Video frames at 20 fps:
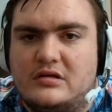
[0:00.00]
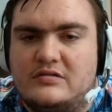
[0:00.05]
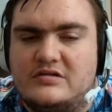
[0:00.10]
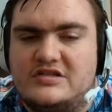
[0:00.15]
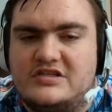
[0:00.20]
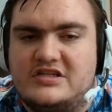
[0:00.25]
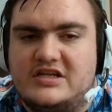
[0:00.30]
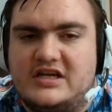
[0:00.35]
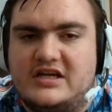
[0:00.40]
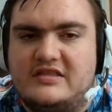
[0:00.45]

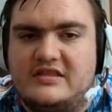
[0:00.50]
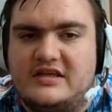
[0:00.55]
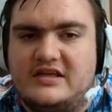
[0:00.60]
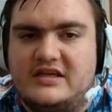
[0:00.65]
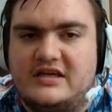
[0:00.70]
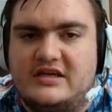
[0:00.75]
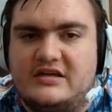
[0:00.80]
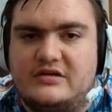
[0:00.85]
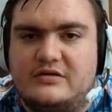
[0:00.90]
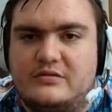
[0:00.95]
Which I
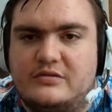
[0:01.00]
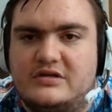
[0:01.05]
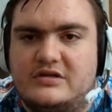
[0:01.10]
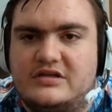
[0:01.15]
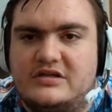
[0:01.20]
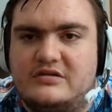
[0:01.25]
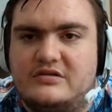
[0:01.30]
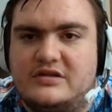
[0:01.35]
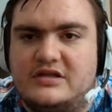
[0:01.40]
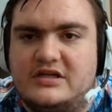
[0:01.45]
think I do
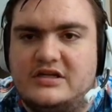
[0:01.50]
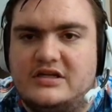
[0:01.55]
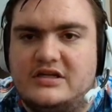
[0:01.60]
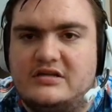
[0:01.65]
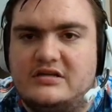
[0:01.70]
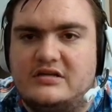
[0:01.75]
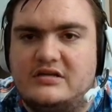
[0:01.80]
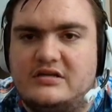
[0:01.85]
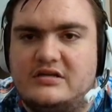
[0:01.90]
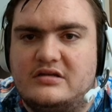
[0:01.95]
want to do
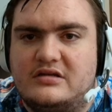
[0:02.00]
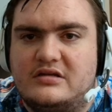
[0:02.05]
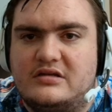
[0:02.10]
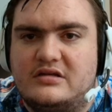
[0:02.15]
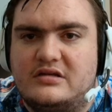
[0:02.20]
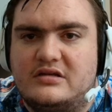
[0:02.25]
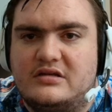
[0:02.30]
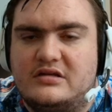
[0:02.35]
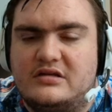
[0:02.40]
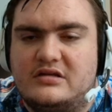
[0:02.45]
that.
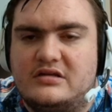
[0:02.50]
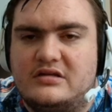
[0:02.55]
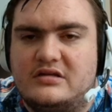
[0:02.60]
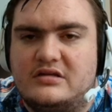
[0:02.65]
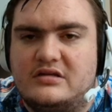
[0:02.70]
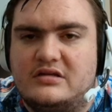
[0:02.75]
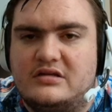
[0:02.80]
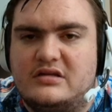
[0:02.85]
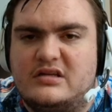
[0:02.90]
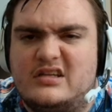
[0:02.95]

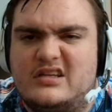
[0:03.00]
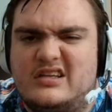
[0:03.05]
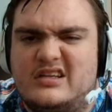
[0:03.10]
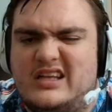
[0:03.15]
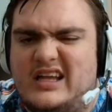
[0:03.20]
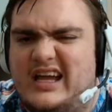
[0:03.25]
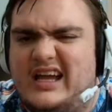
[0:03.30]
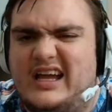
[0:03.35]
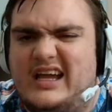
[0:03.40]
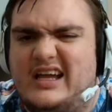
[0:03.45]

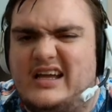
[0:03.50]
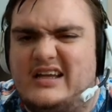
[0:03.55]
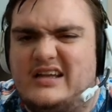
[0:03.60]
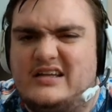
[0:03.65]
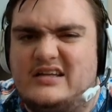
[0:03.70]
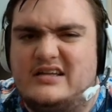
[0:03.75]
I